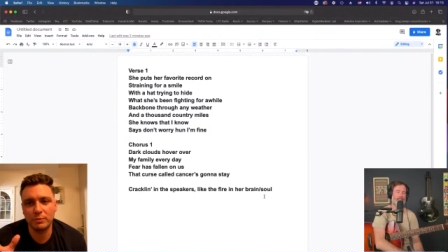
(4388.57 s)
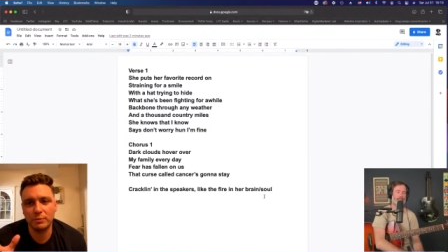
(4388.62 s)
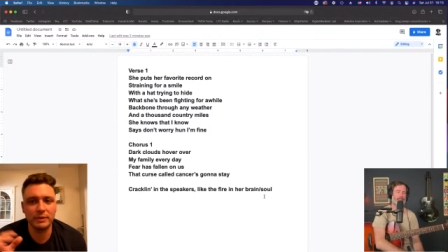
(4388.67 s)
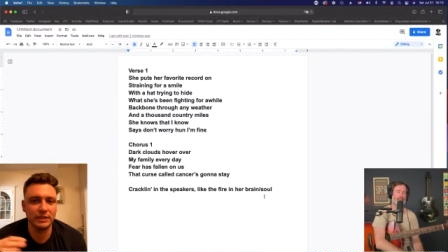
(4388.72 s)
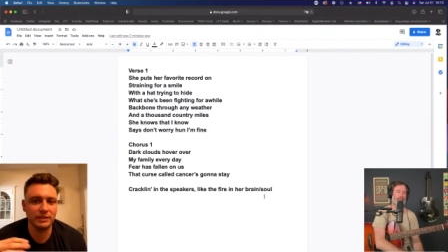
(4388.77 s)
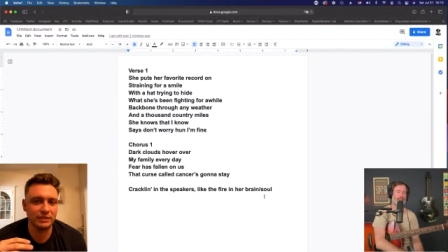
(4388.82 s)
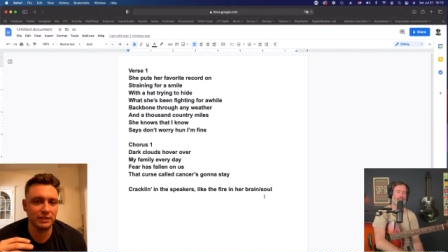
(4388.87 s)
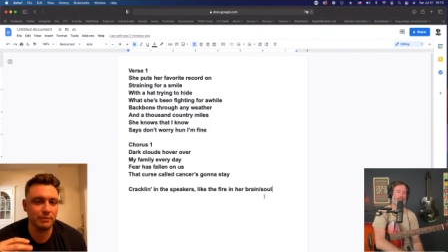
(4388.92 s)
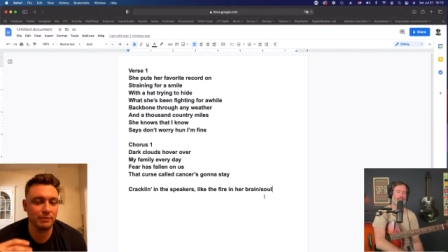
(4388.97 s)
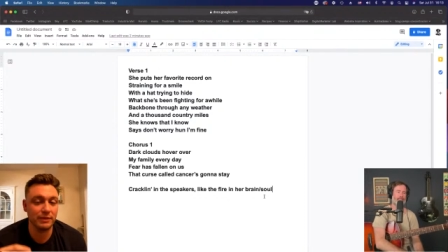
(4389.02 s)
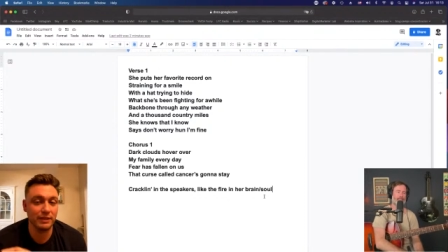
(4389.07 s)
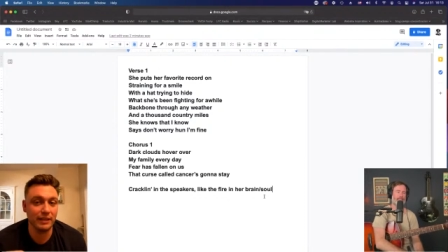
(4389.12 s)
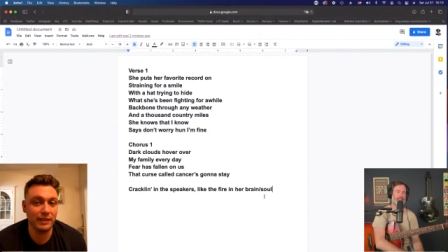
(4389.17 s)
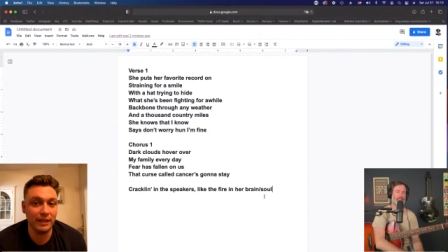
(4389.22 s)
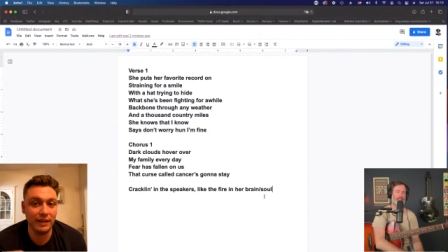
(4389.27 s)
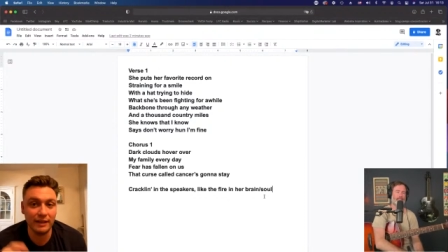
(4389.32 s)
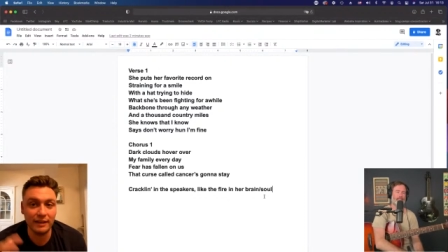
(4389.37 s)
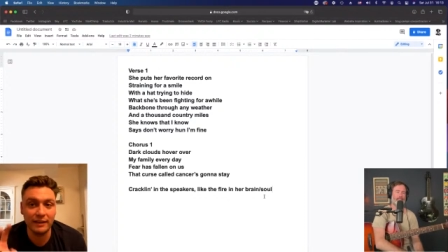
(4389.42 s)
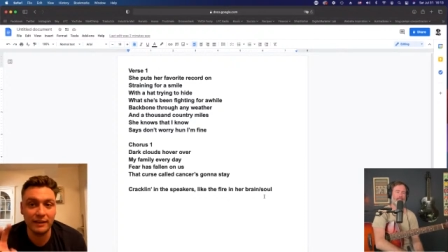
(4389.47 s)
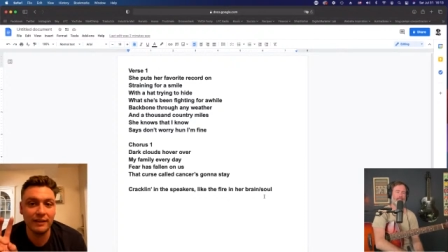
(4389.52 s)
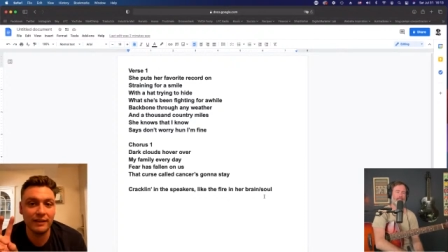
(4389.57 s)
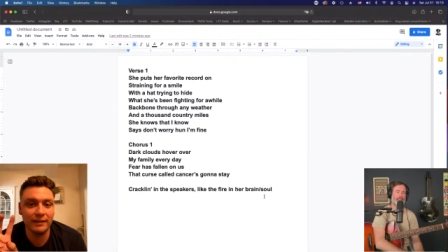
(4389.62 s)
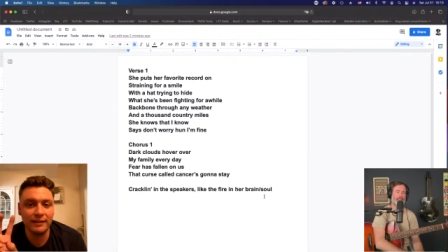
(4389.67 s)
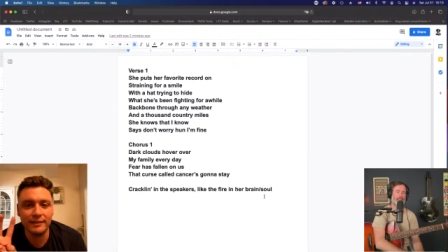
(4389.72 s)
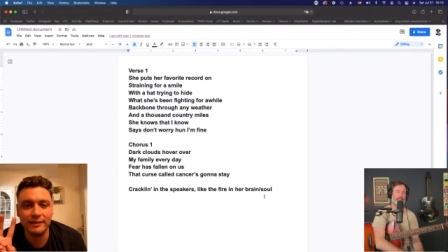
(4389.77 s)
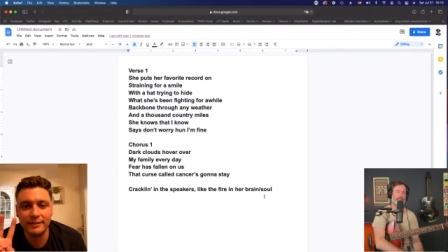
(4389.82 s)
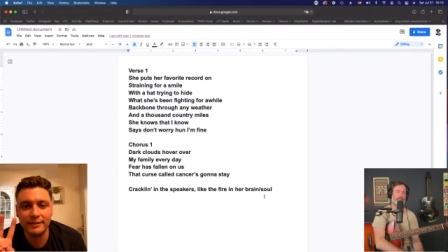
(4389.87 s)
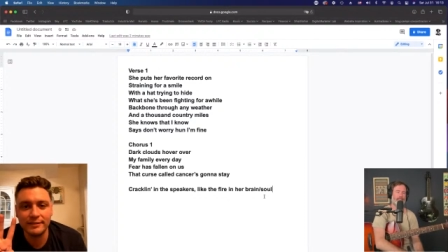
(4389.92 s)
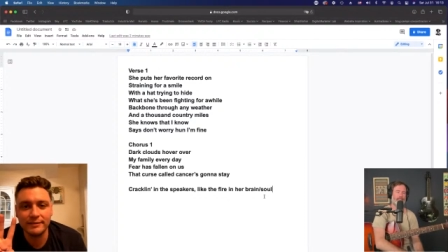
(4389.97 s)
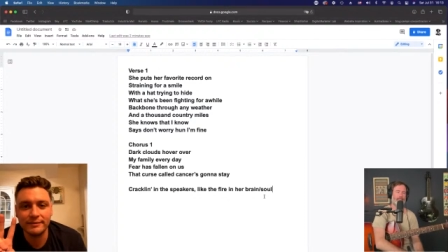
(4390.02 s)
would be something like
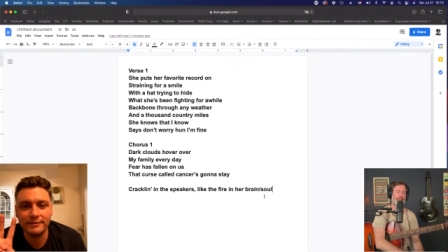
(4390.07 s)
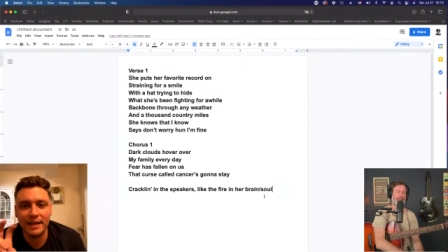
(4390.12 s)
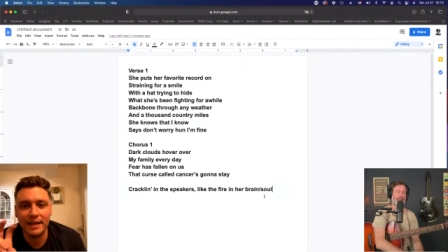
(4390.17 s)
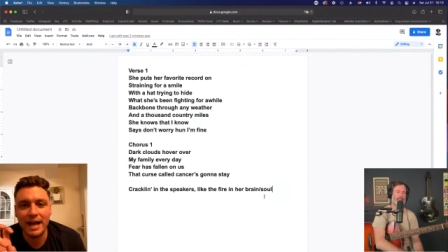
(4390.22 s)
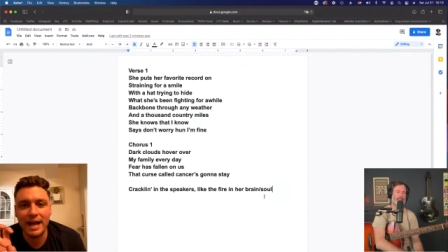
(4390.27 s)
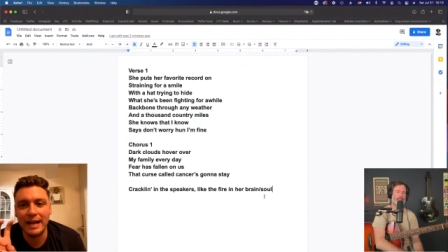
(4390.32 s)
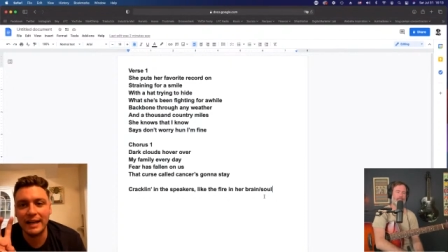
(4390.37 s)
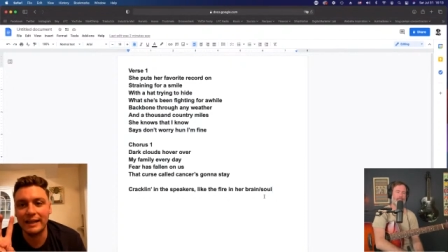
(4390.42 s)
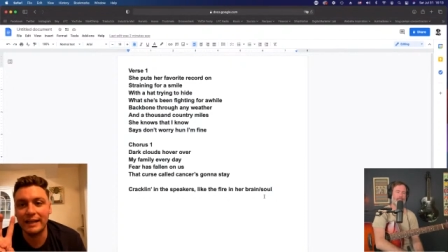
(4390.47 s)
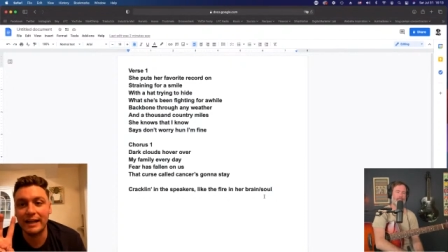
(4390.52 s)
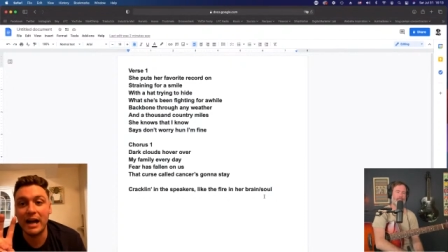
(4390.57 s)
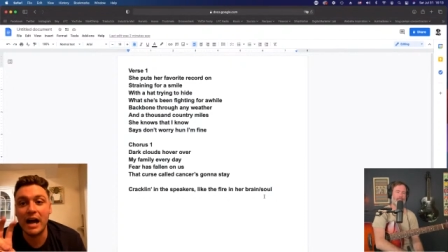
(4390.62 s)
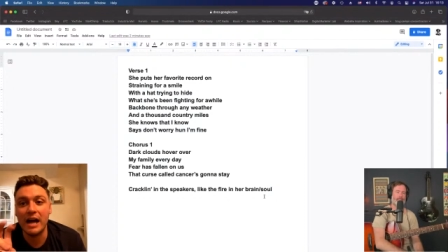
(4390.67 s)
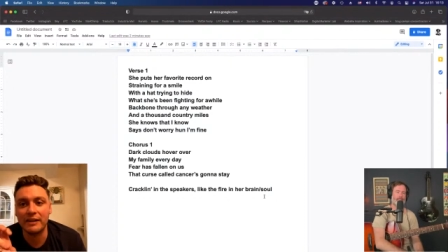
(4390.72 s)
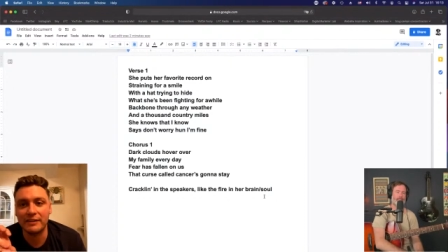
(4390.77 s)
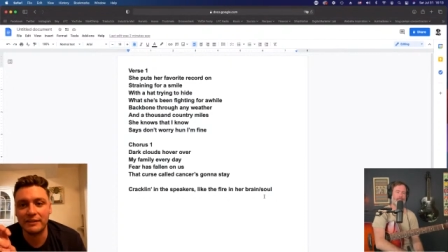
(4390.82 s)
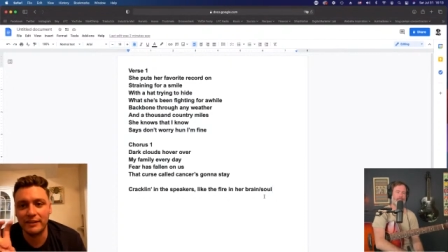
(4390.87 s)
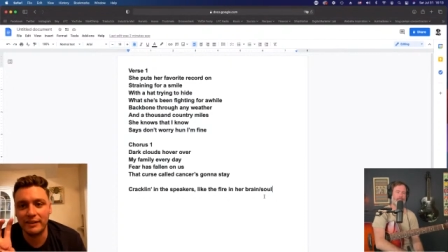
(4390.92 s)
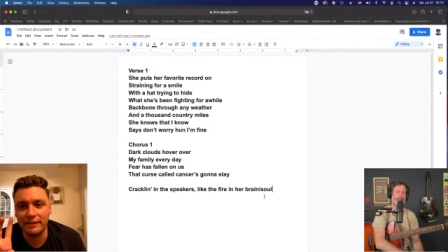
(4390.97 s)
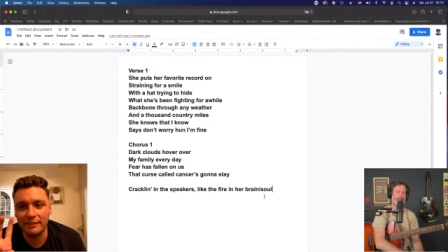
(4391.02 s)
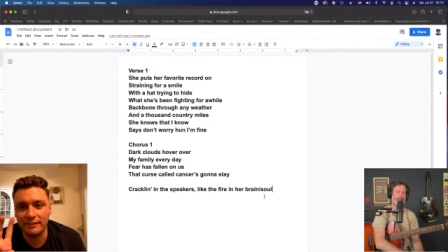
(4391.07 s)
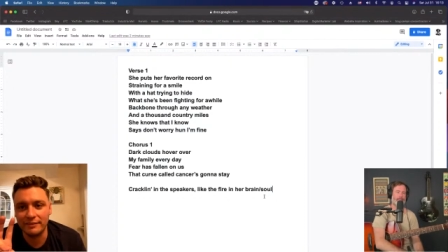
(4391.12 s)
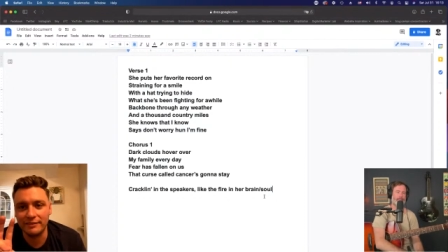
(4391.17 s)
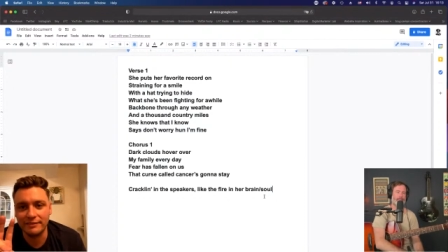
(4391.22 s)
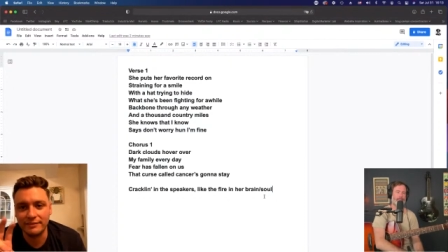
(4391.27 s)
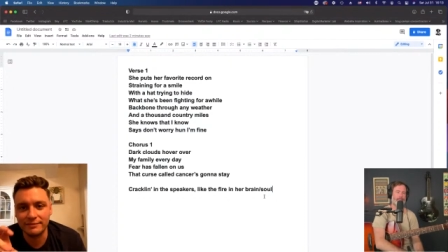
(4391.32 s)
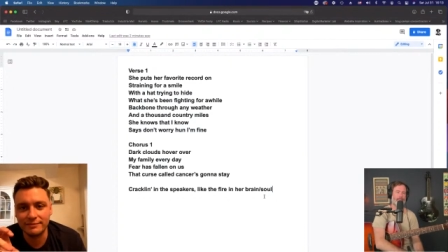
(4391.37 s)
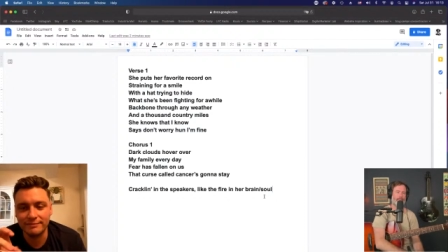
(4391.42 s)
high cotton.